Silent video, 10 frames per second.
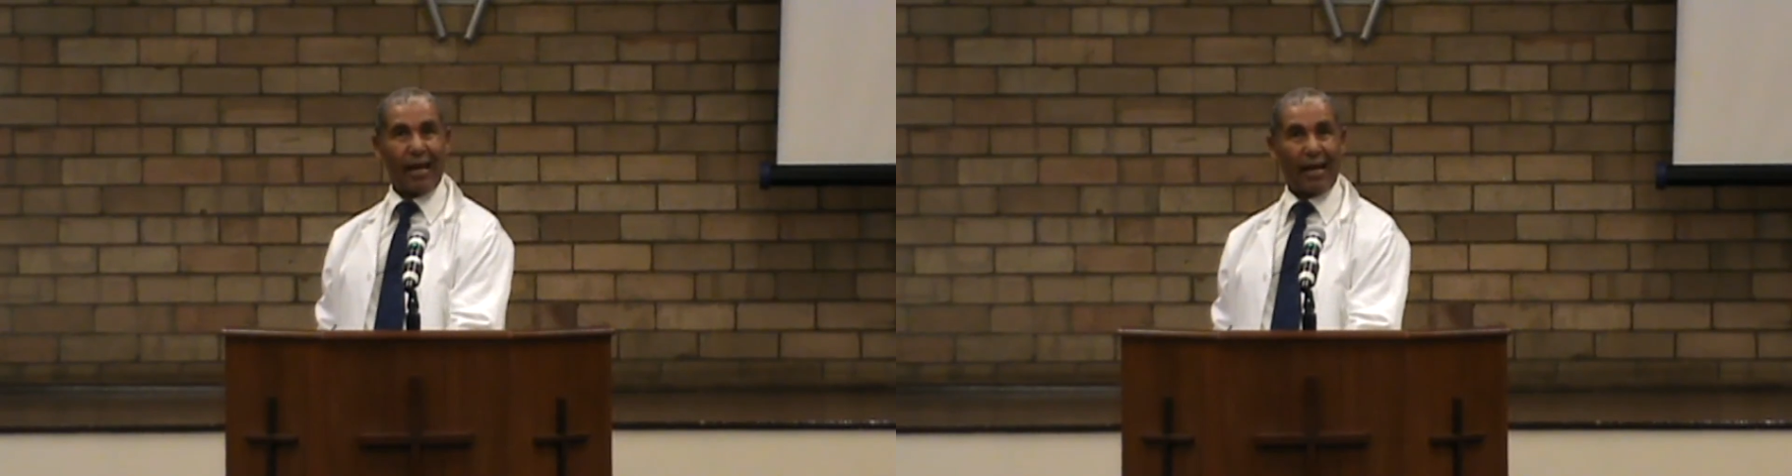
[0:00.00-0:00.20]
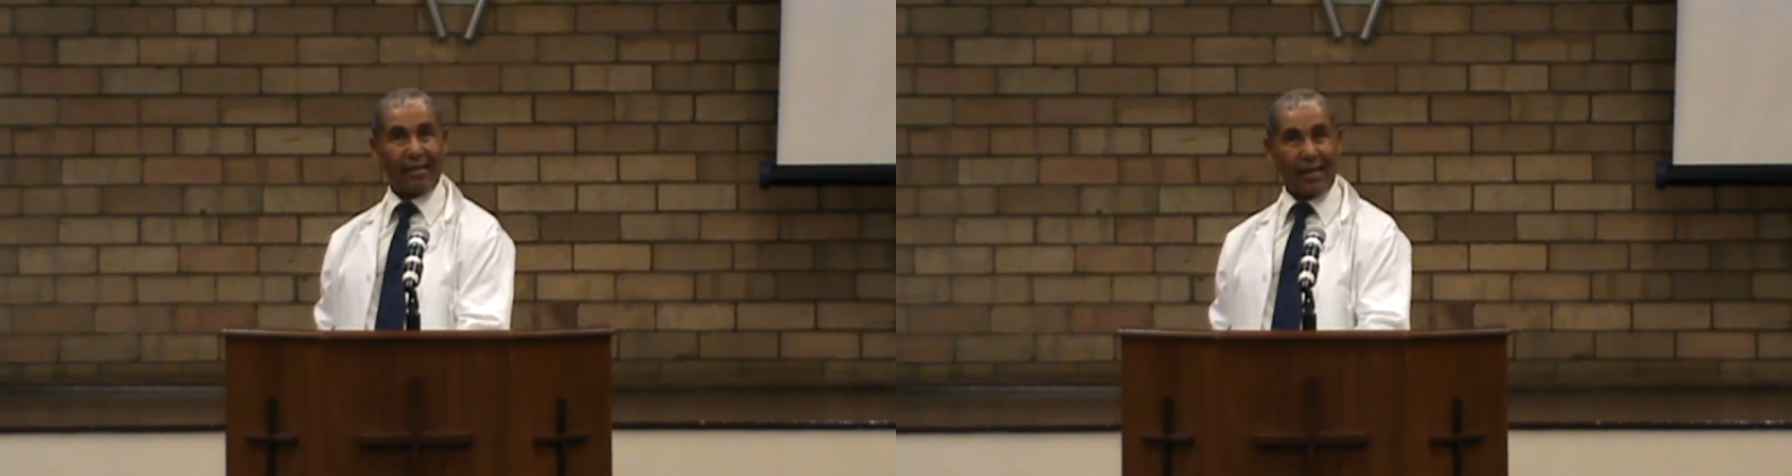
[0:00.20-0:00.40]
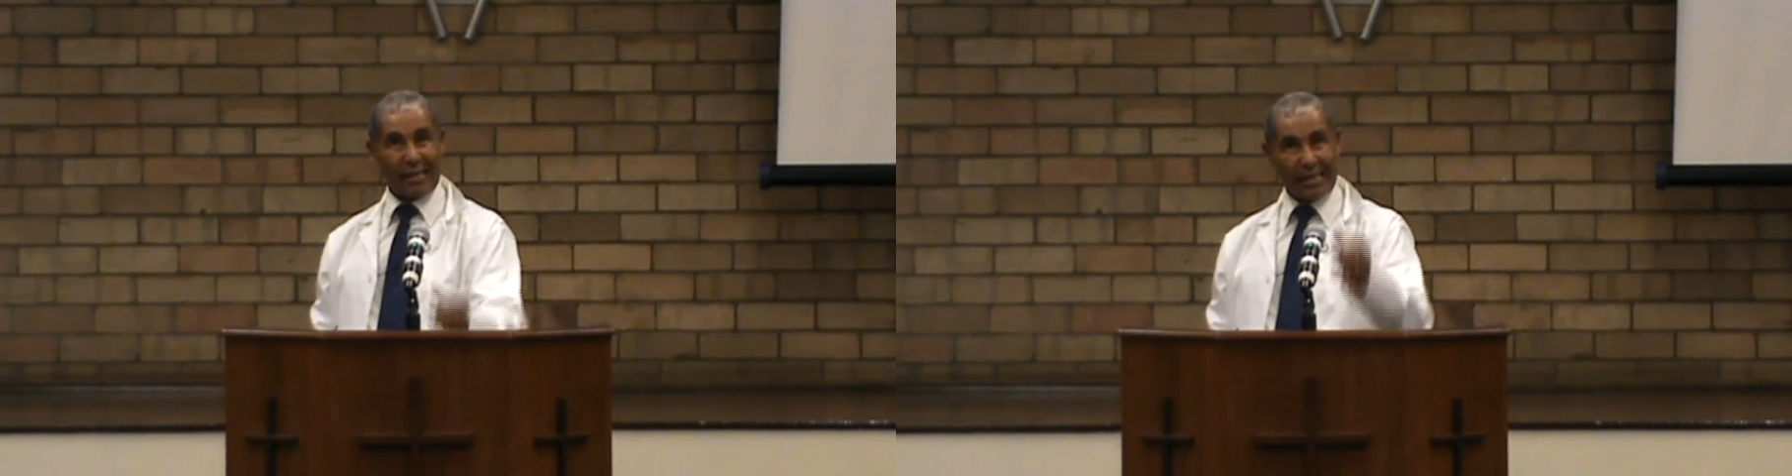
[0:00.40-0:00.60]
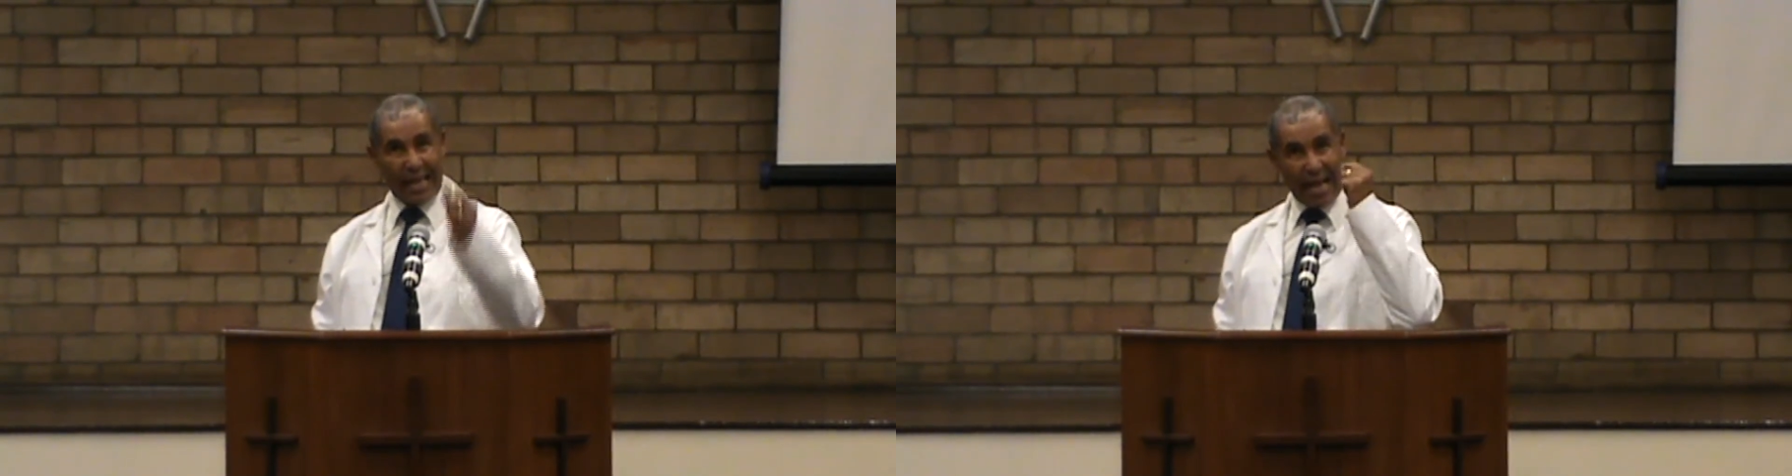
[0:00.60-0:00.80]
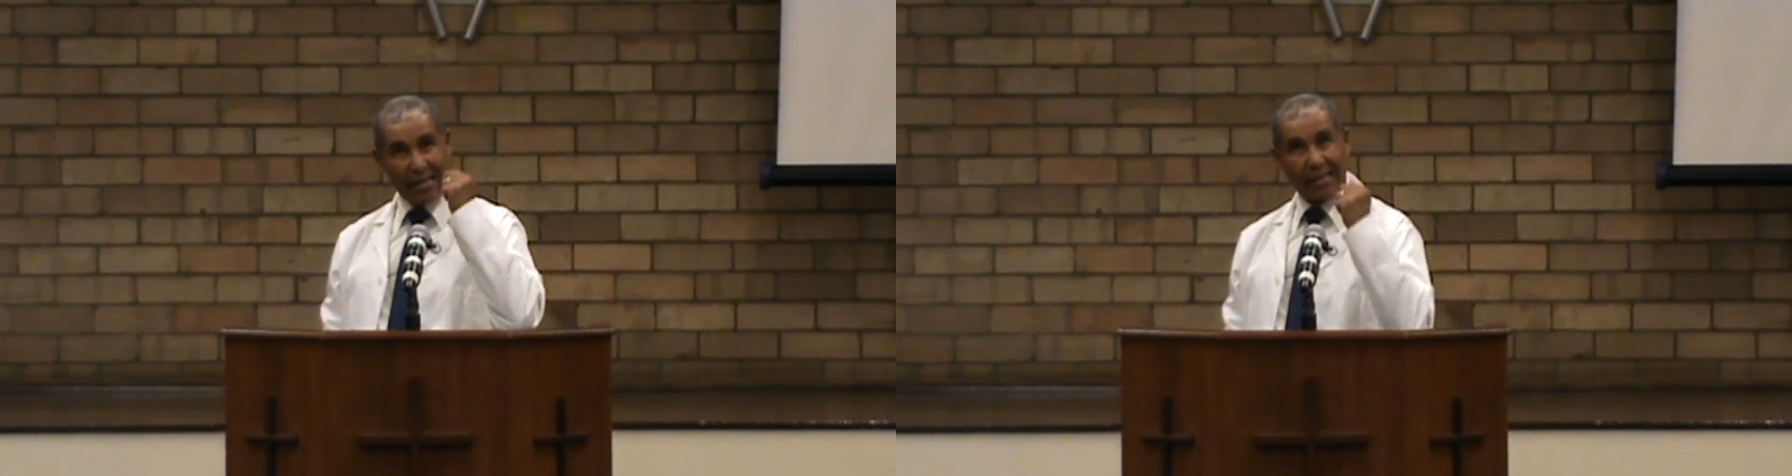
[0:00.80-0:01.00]
like this.
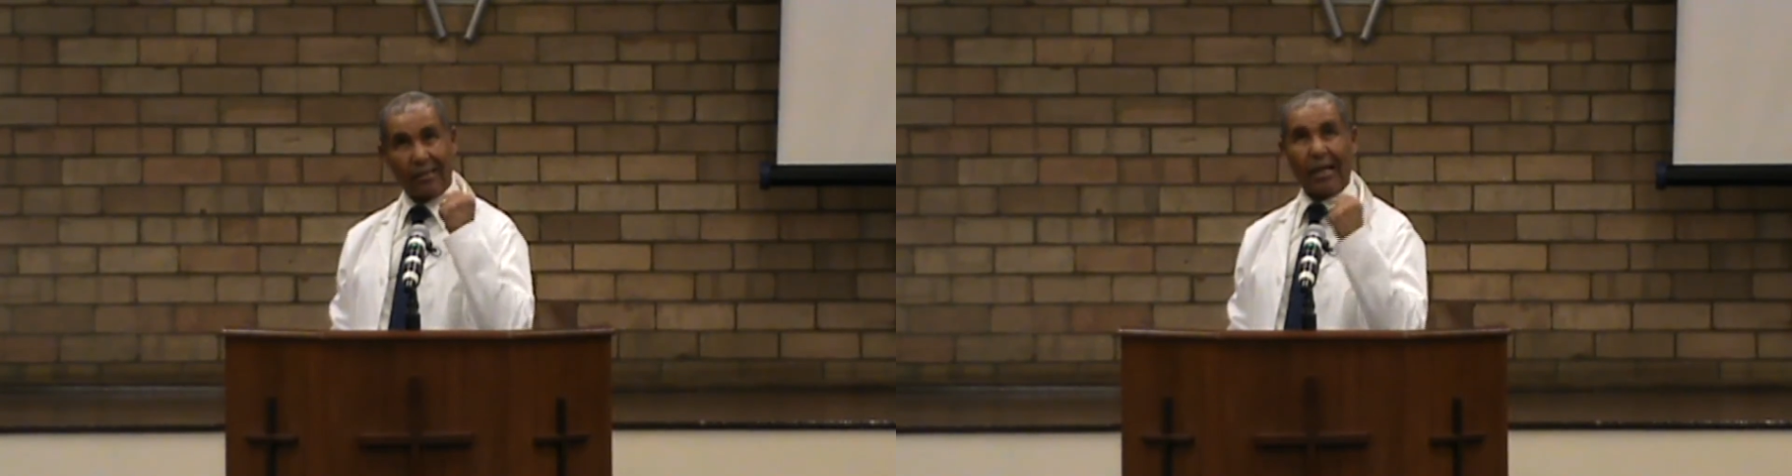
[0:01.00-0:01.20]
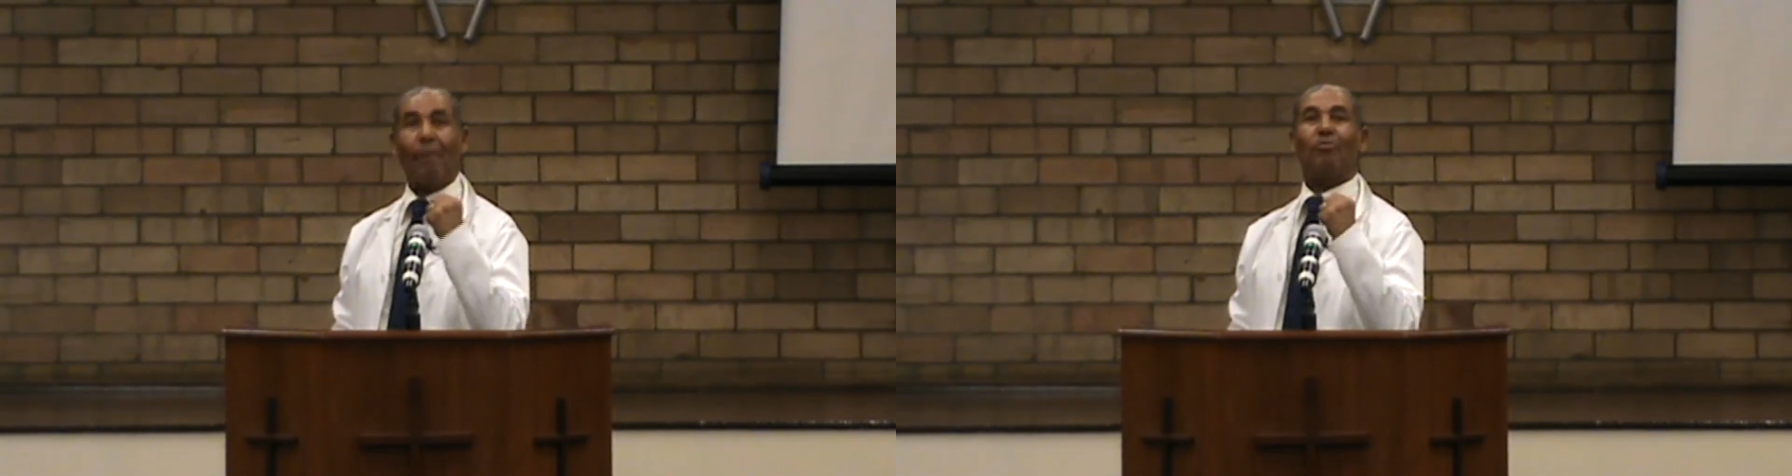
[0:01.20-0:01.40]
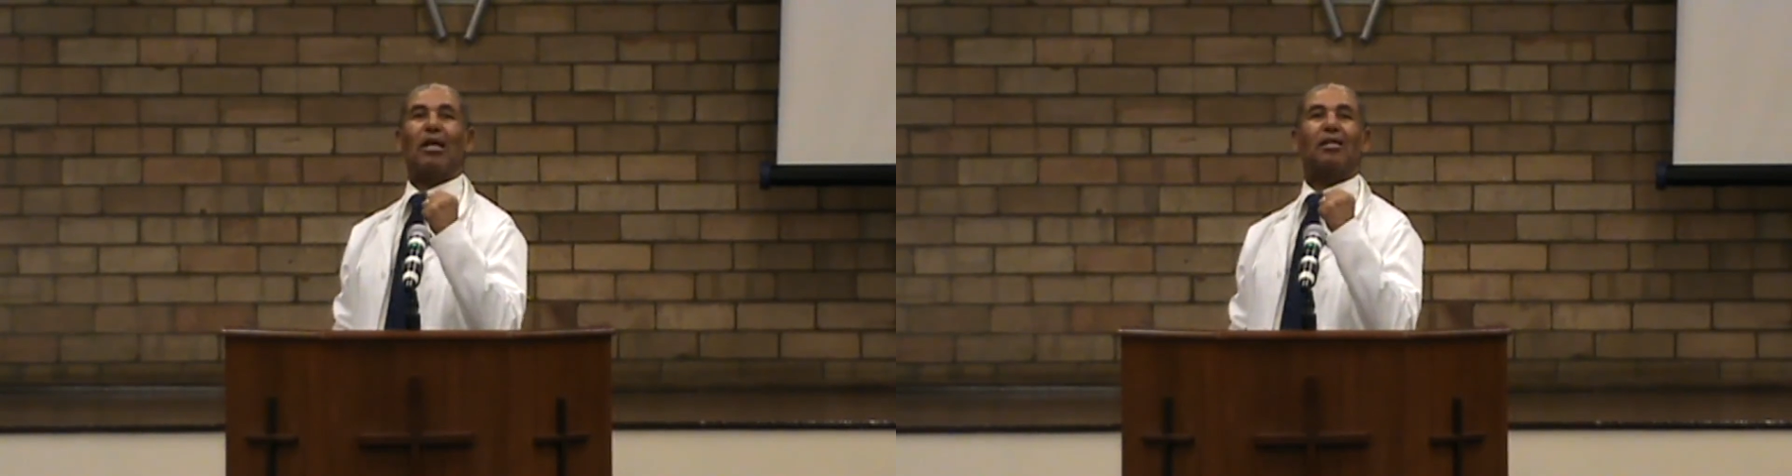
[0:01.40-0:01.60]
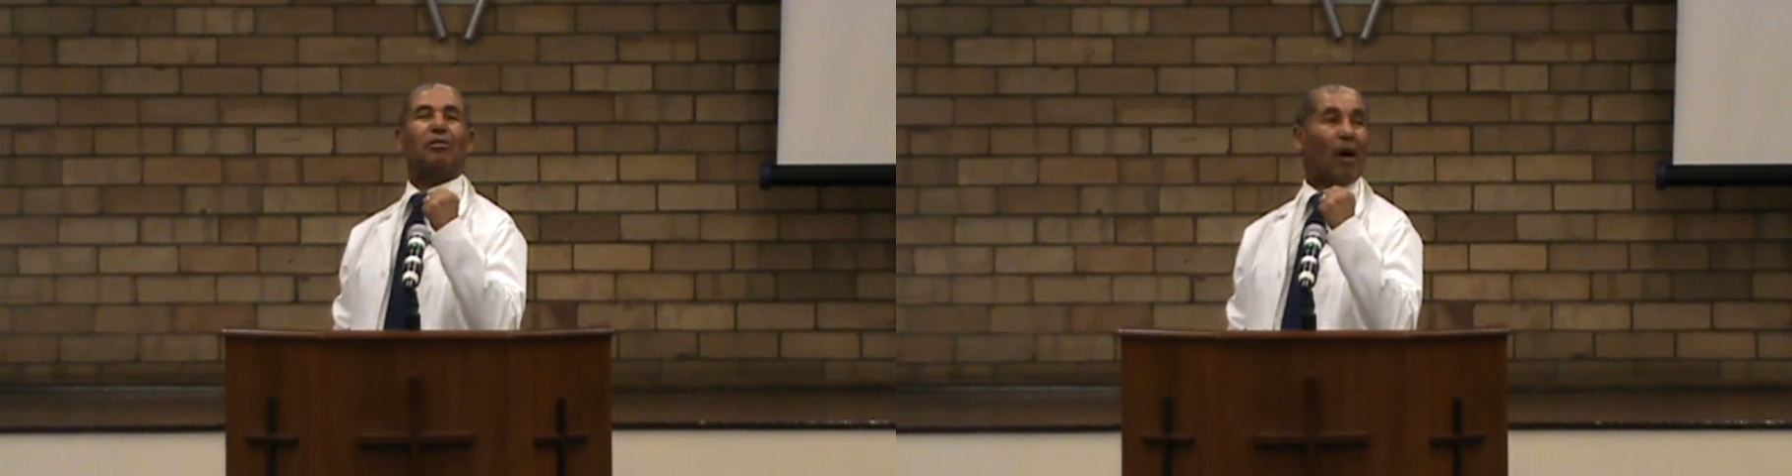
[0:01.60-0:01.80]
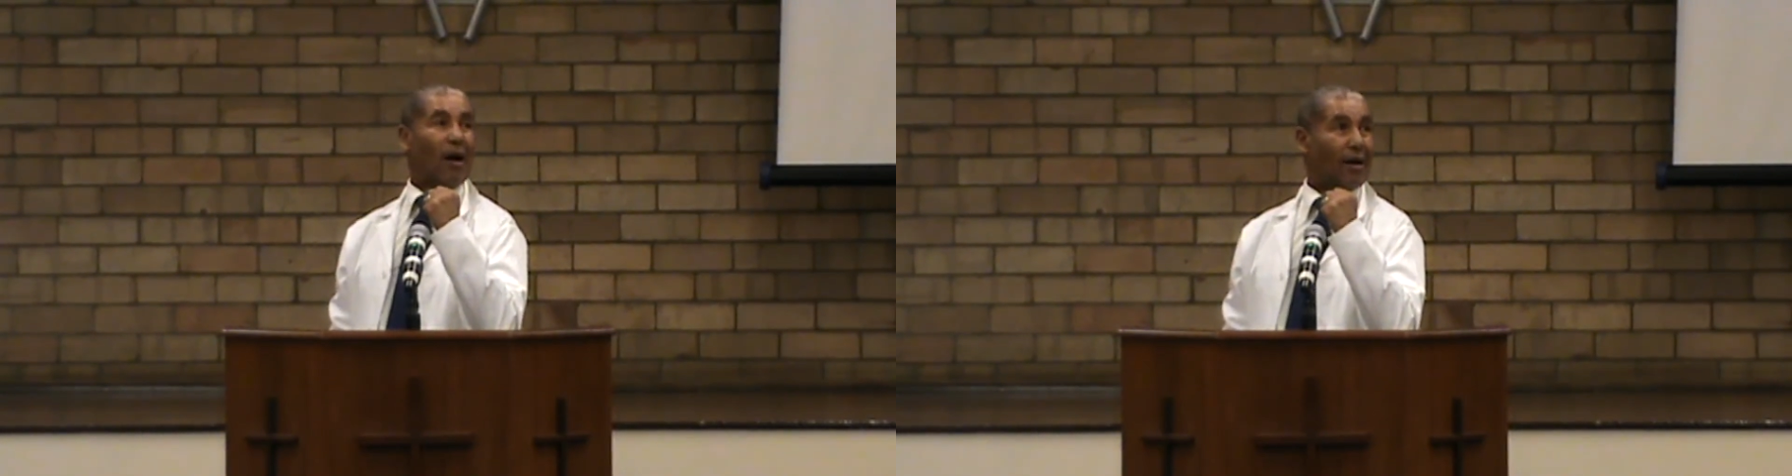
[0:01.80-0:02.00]
Something
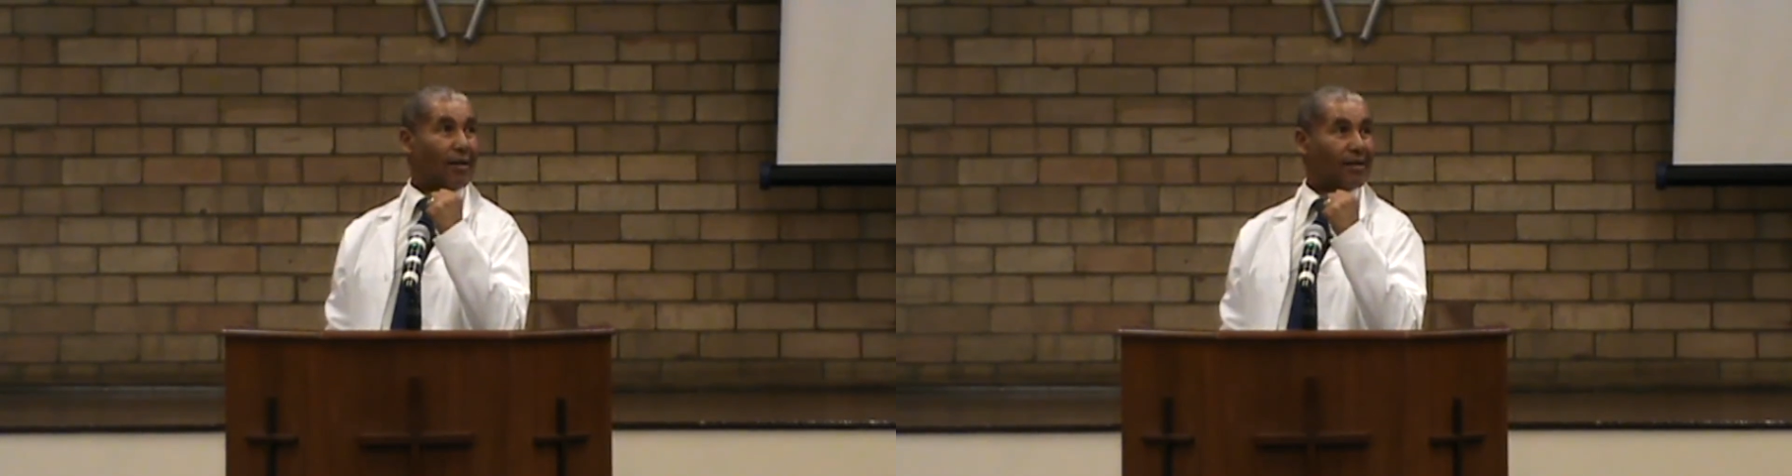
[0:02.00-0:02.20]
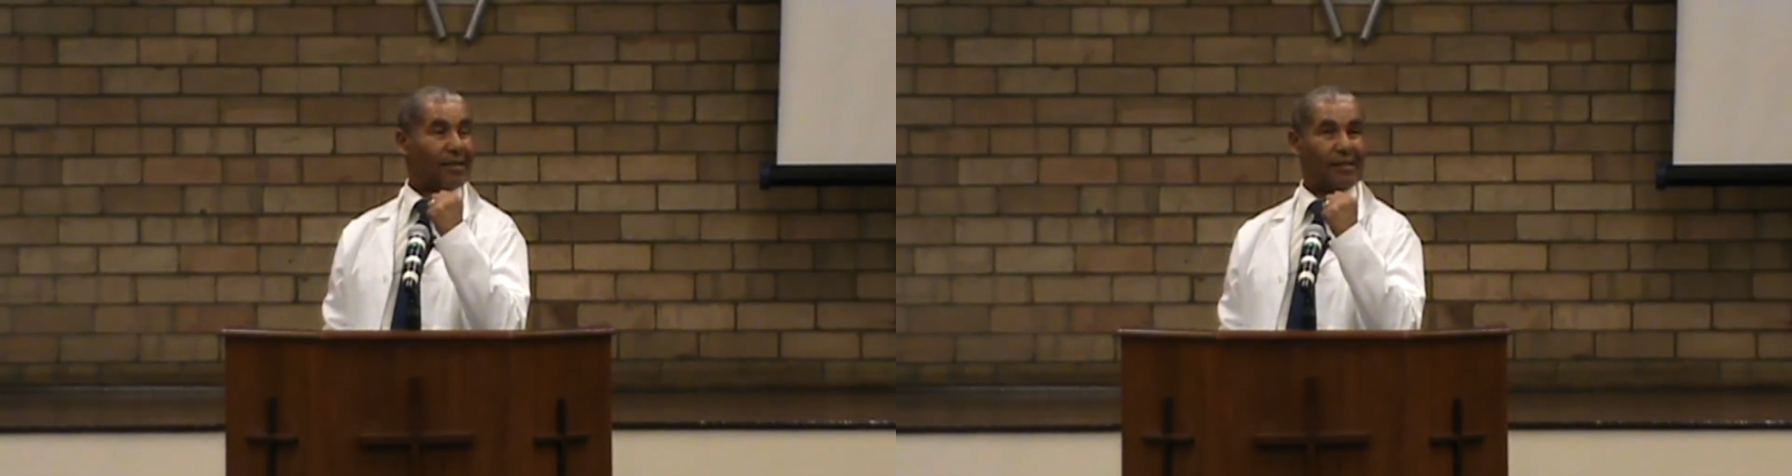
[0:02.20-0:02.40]
sparks.